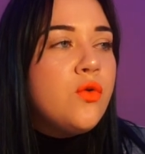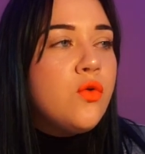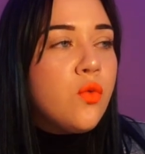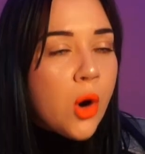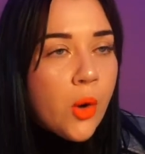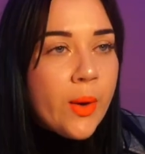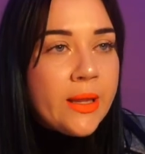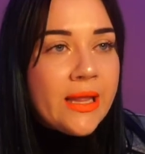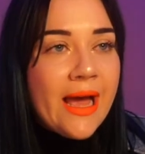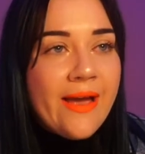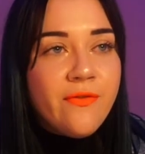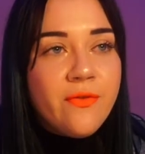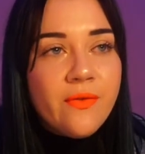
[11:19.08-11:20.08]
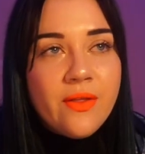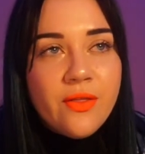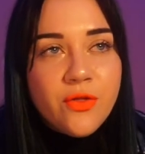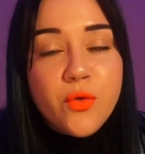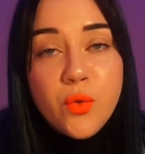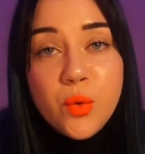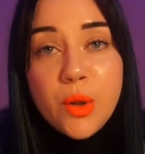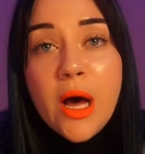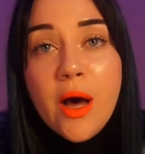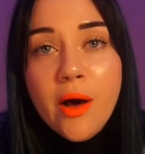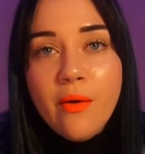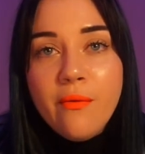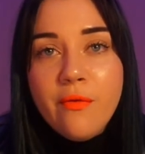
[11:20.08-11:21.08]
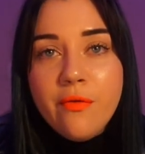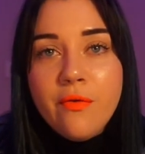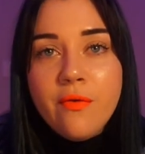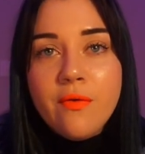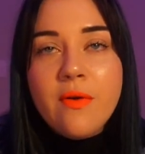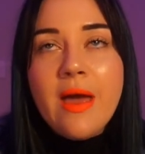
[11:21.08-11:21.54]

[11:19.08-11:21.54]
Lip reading: grow in life through love.